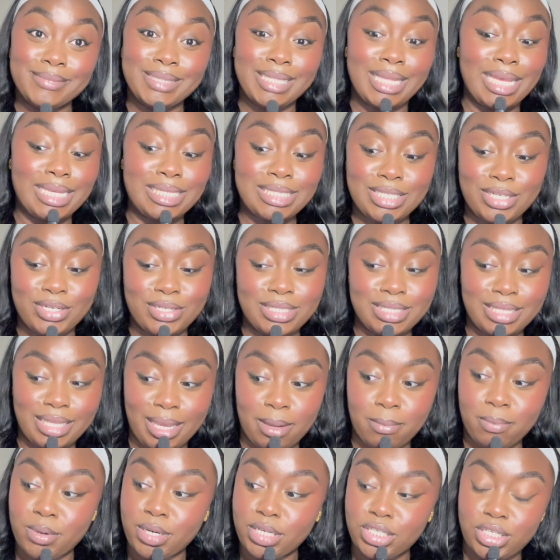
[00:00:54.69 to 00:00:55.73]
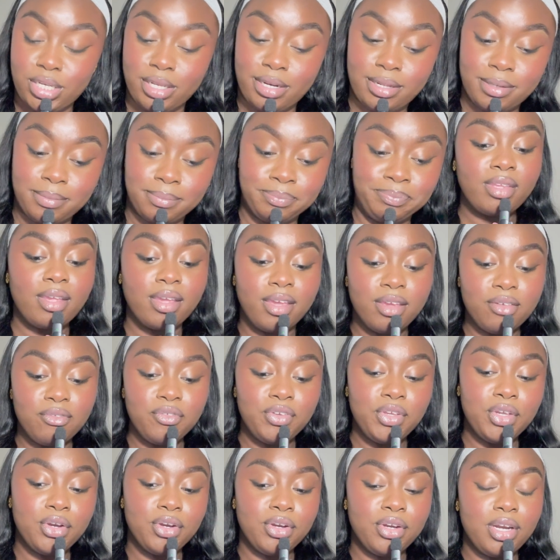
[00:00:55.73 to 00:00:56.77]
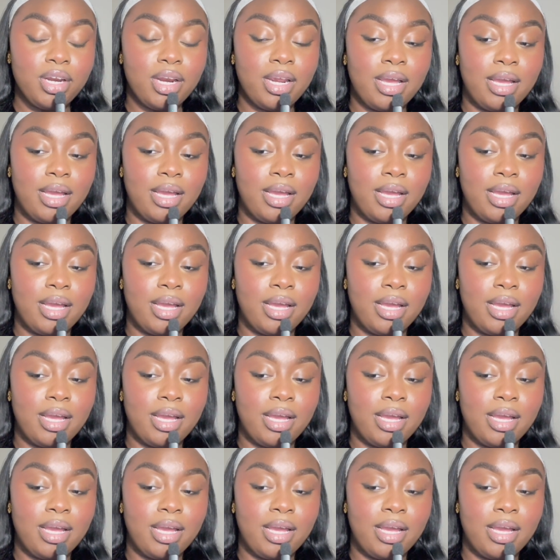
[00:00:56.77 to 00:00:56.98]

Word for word: Like seriously, I appreciate it. If you're